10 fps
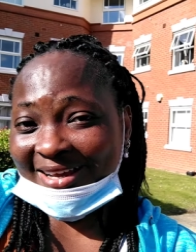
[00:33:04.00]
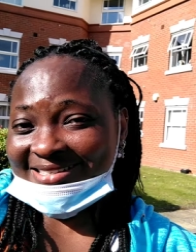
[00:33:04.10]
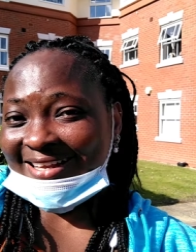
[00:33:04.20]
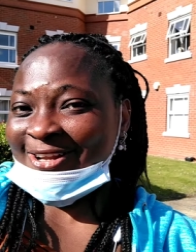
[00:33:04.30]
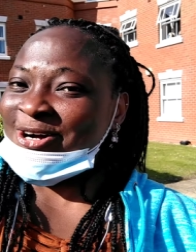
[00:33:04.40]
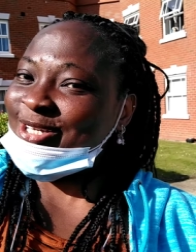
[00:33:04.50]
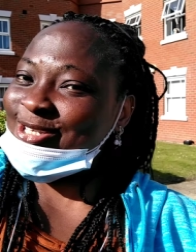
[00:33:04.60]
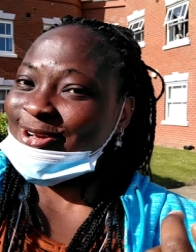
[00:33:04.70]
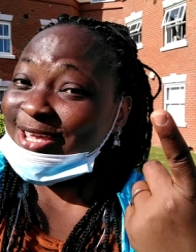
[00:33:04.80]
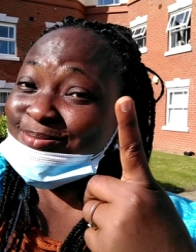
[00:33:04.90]
you guys along.
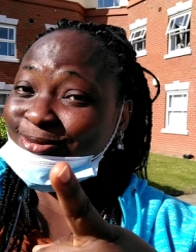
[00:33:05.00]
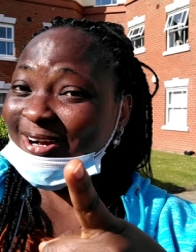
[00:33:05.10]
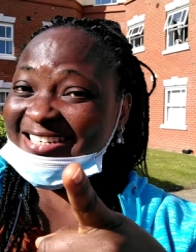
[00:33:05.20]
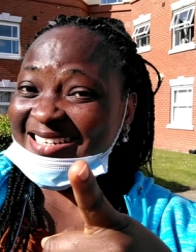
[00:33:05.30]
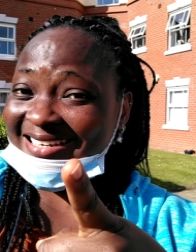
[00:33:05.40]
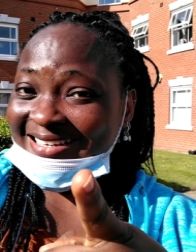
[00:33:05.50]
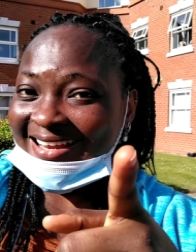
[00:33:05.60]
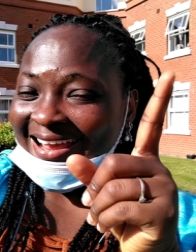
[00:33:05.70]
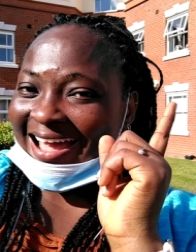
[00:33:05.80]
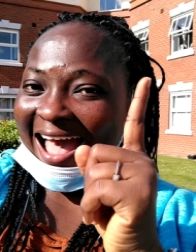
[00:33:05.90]
So keep watching
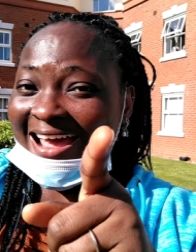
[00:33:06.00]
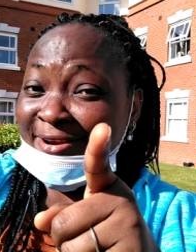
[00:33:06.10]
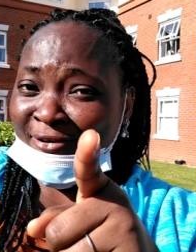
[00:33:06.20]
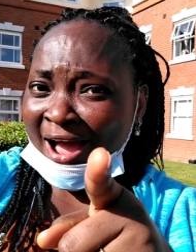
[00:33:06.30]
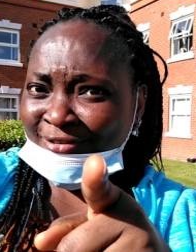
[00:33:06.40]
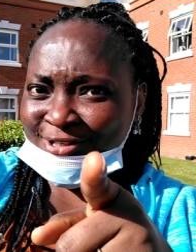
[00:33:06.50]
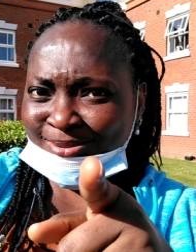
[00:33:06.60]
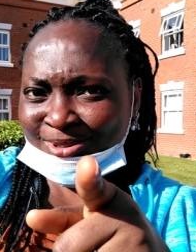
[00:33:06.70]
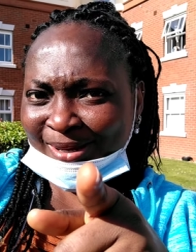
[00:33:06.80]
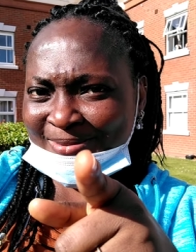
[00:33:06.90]
and if you haven't
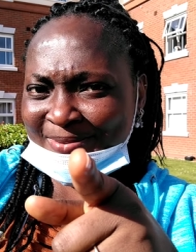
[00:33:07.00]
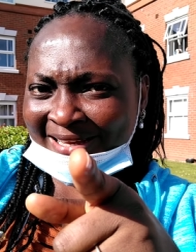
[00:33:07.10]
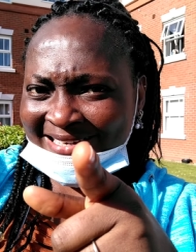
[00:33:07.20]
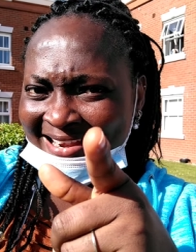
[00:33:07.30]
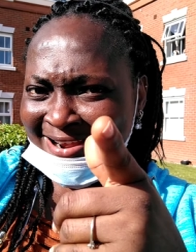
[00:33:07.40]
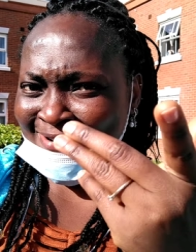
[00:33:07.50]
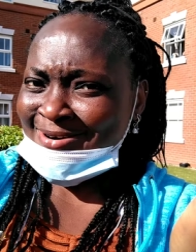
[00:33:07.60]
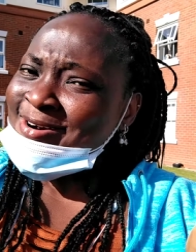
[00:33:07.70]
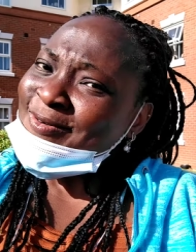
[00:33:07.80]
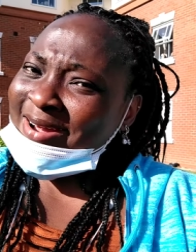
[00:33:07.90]
subscribed to my
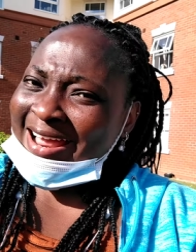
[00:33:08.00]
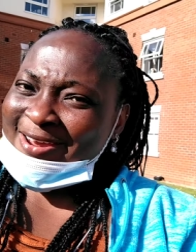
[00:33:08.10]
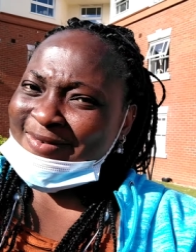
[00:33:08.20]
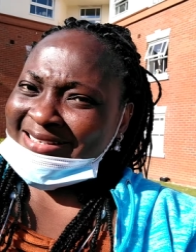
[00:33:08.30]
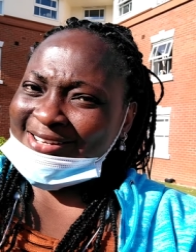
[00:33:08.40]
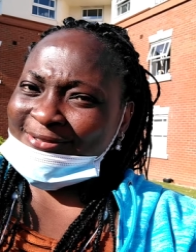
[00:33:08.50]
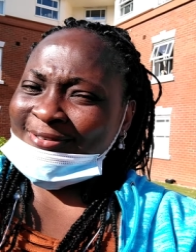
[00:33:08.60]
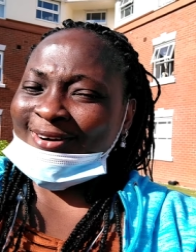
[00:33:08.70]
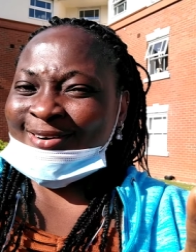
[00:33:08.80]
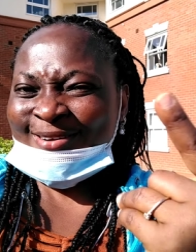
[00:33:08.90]
channel, what are you waiting
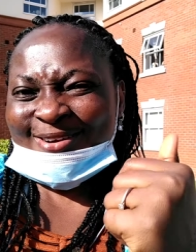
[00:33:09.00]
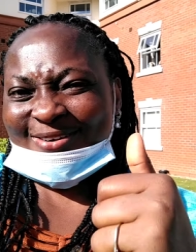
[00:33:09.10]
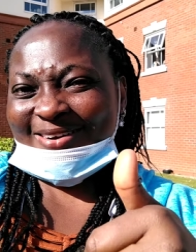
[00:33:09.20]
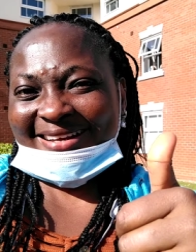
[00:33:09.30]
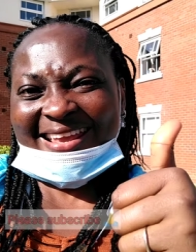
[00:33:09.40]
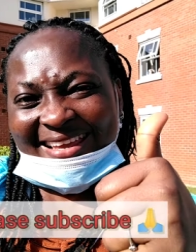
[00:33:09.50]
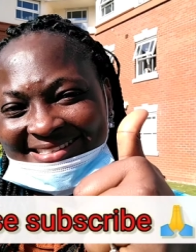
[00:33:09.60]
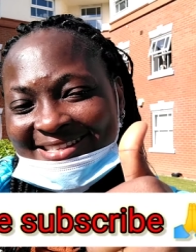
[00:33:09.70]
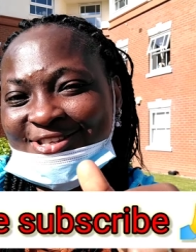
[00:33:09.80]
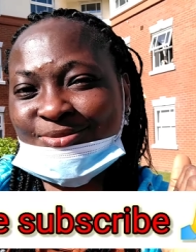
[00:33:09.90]
for? Go on,
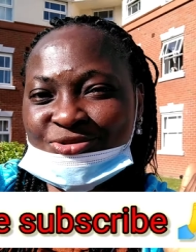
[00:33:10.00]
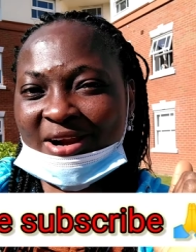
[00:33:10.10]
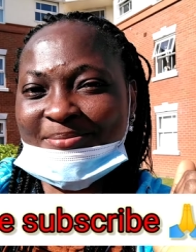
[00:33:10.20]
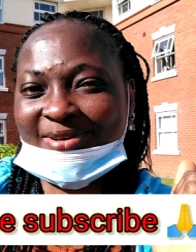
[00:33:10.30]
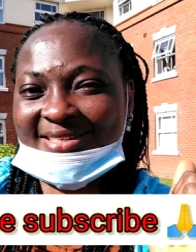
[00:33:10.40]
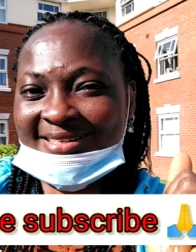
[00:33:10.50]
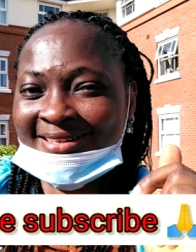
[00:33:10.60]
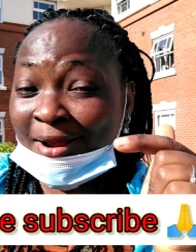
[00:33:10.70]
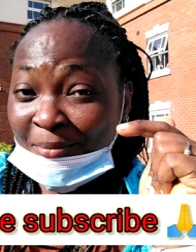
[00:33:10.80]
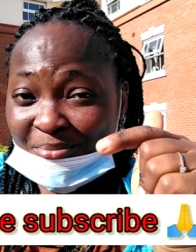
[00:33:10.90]
hit the subscribe
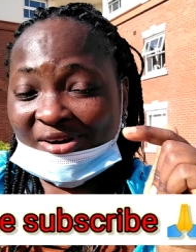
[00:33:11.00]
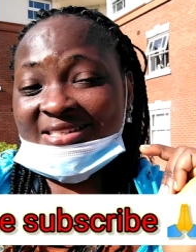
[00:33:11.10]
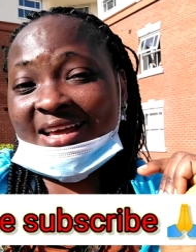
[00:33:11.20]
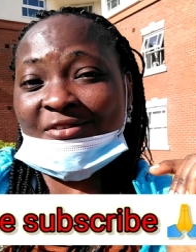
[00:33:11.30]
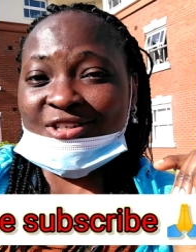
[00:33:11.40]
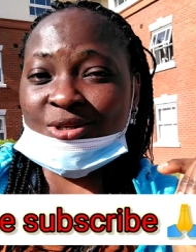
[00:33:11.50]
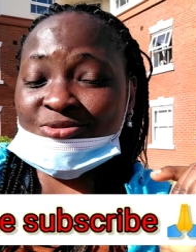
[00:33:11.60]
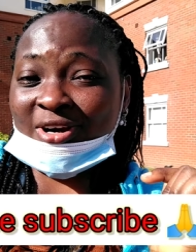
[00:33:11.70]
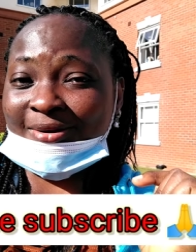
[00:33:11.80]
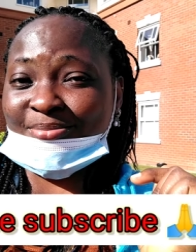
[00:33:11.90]
button, press that red
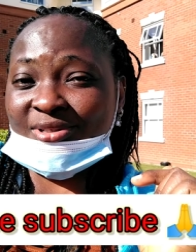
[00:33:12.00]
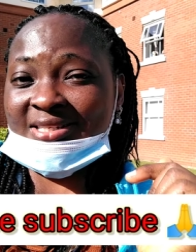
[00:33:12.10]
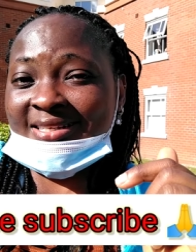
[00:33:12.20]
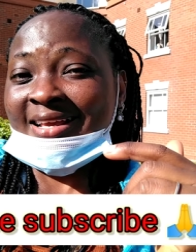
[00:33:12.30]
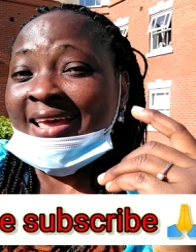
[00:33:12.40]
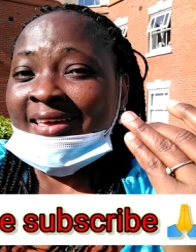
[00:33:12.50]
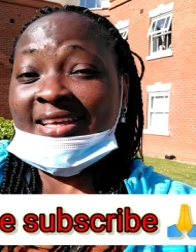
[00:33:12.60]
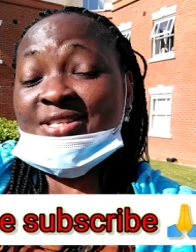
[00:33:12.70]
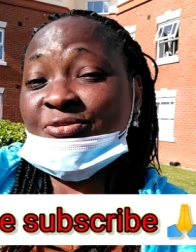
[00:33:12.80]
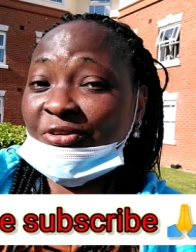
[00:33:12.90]
subscribe button.
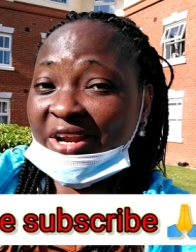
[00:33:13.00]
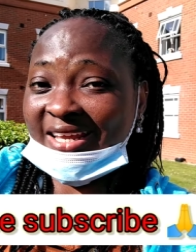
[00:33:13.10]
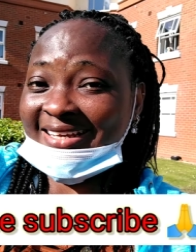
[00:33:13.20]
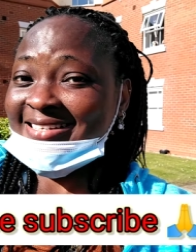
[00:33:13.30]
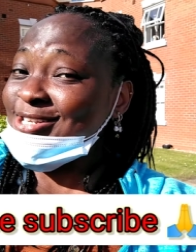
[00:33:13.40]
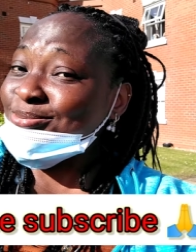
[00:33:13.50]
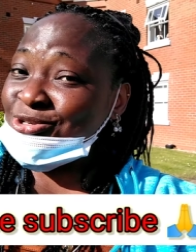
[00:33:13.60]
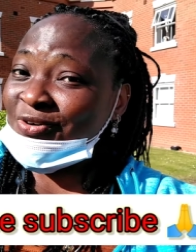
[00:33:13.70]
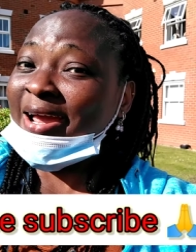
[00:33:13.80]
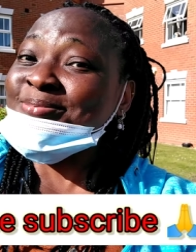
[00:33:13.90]
It's free.
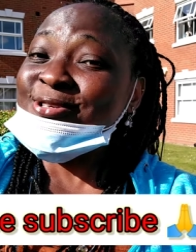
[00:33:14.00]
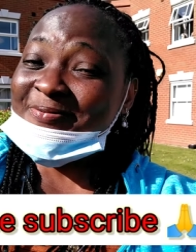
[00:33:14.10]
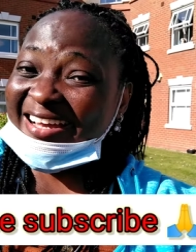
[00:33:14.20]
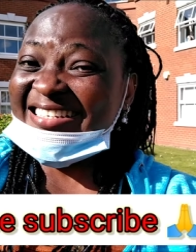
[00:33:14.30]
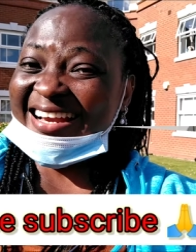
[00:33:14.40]
Subscribe to my